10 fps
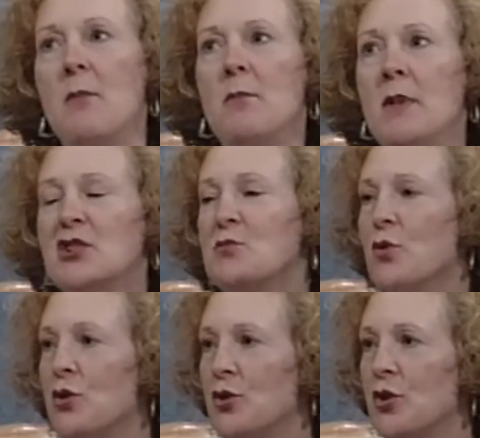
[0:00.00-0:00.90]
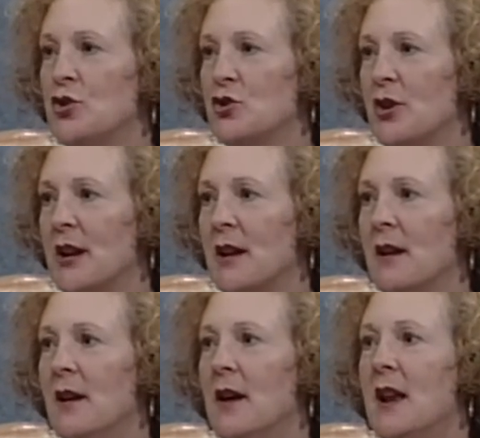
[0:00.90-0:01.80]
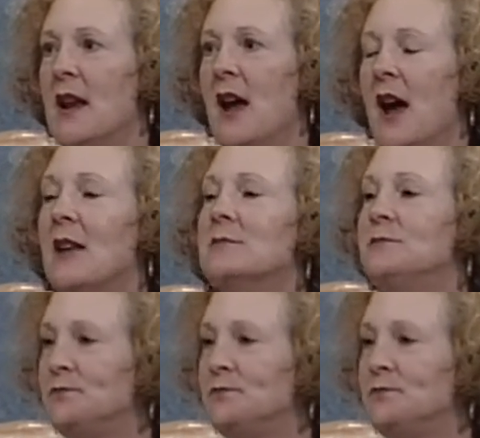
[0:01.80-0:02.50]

much more nurturing. Not and,